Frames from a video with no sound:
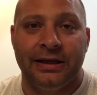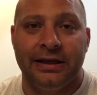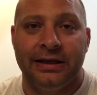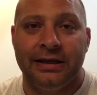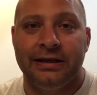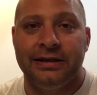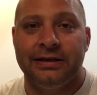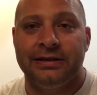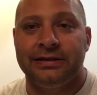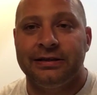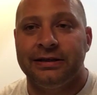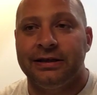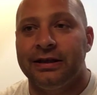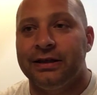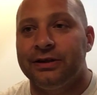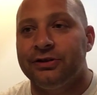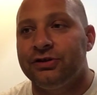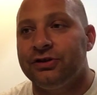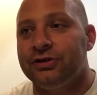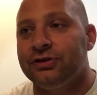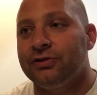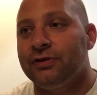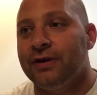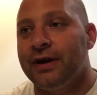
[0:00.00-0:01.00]
He's
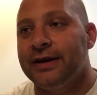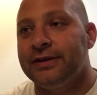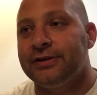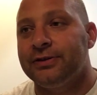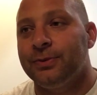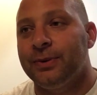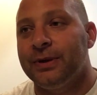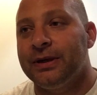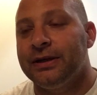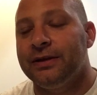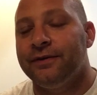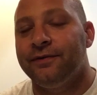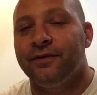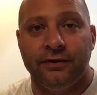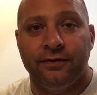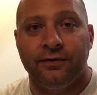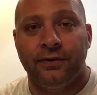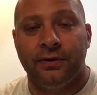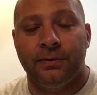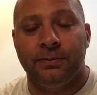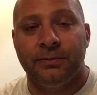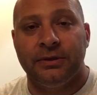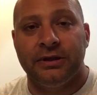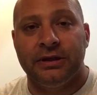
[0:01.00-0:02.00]
just graduated
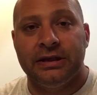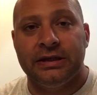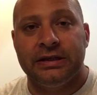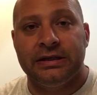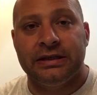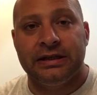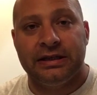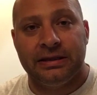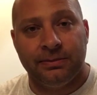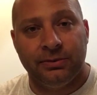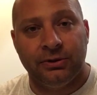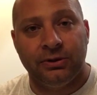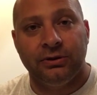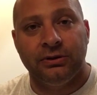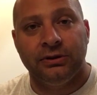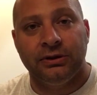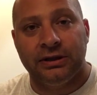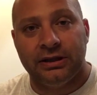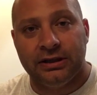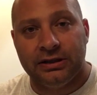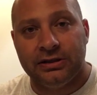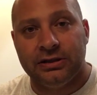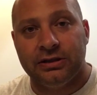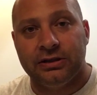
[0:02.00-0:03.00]
from the Siebel
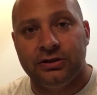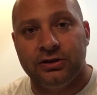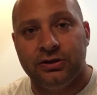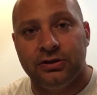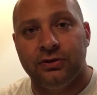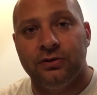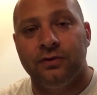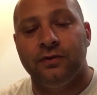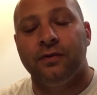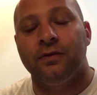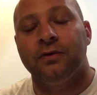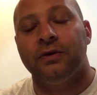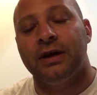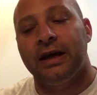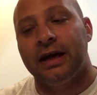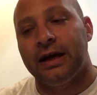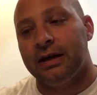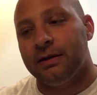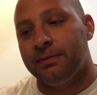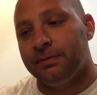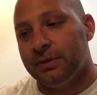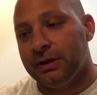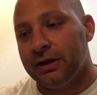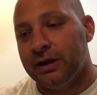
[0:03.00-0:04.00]
Institute
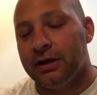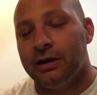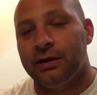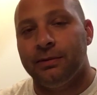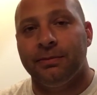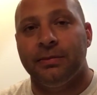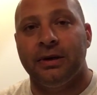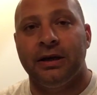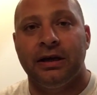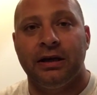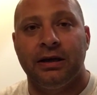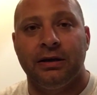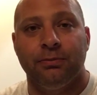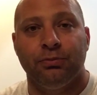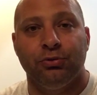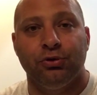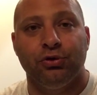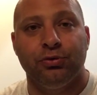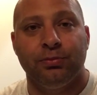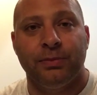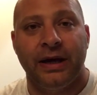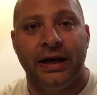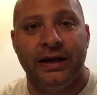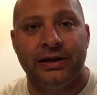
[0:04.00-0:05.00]
and become a
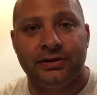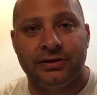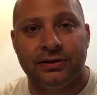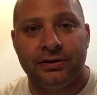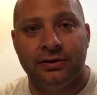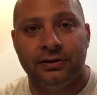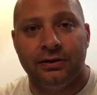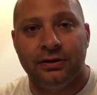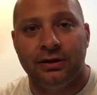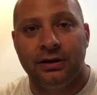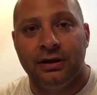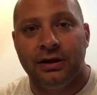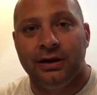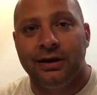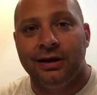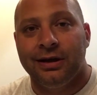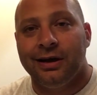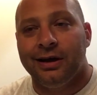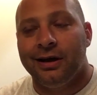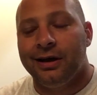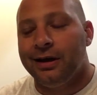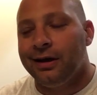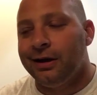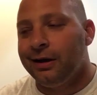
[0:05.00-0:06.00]
brewmaster.
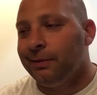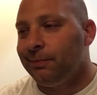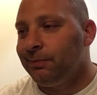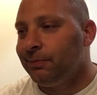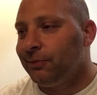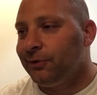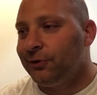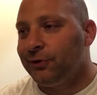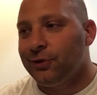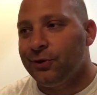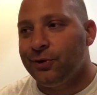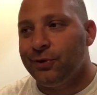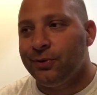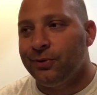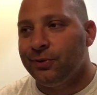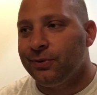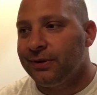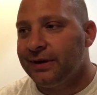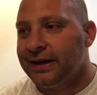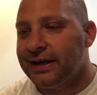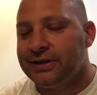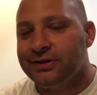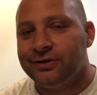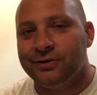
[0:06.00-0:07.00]
So
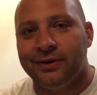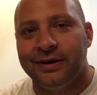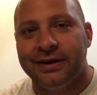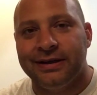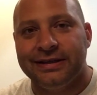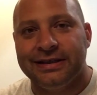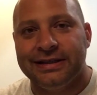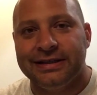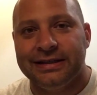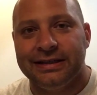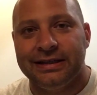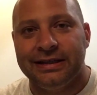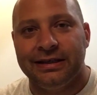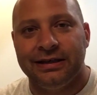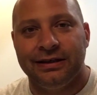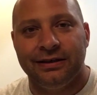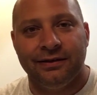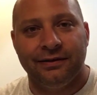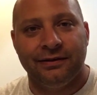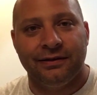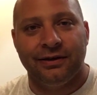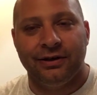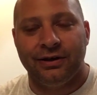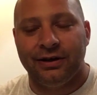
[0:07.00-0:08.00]
that's great to
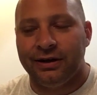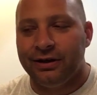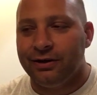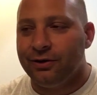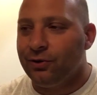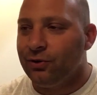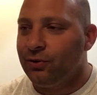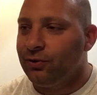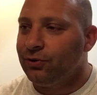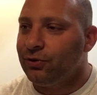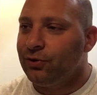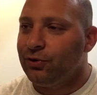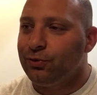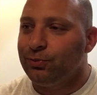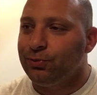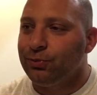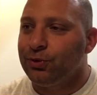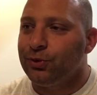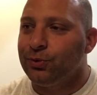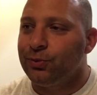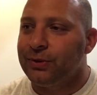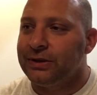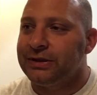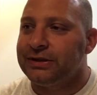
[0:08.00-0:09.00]
see old
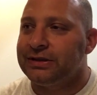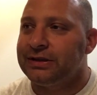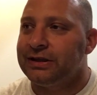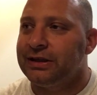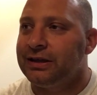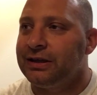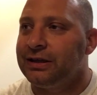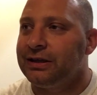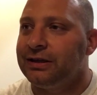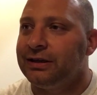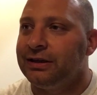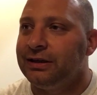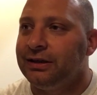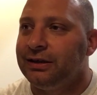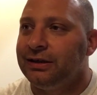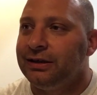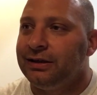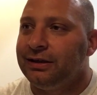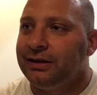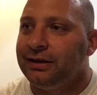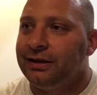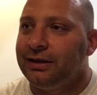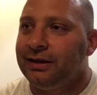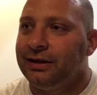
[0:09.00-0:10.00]
Homebrew Wednesday
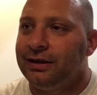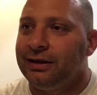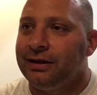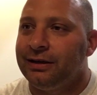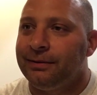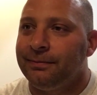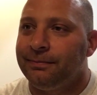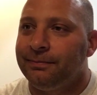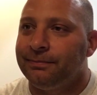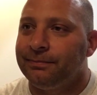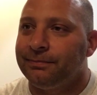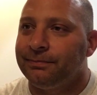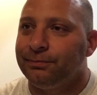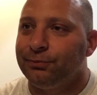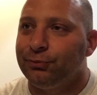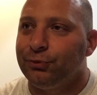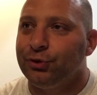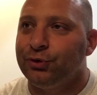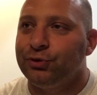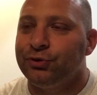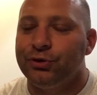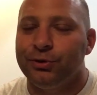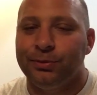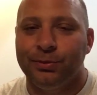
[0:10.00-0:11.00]

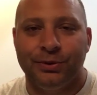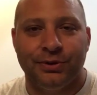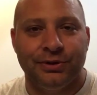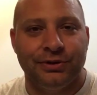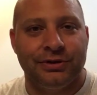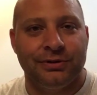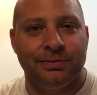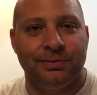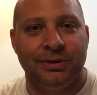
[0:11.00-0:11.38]
brew tubers